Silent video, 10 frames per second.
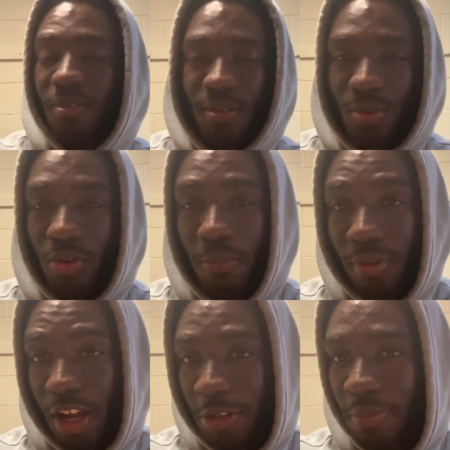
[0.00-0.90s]
who
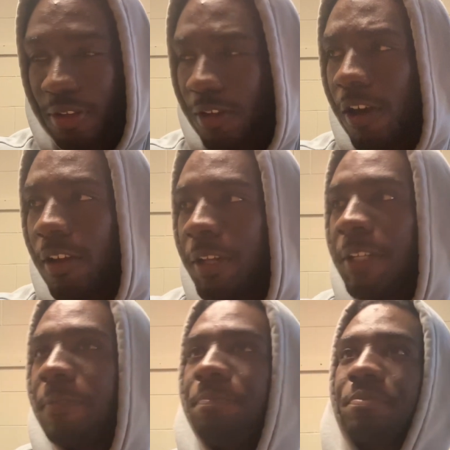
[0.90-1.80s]
unblocked me,
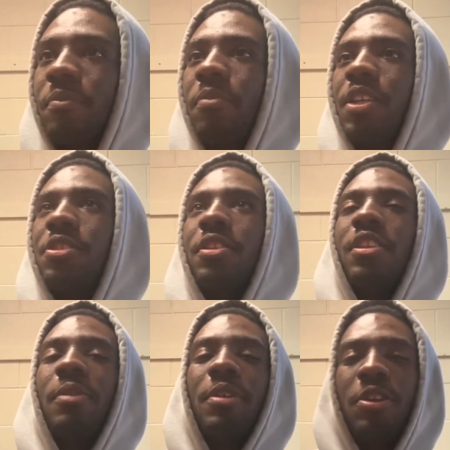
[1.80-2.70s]
basically
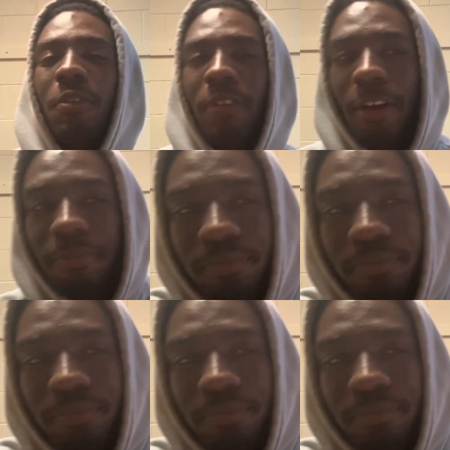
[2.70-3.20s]
let me know that,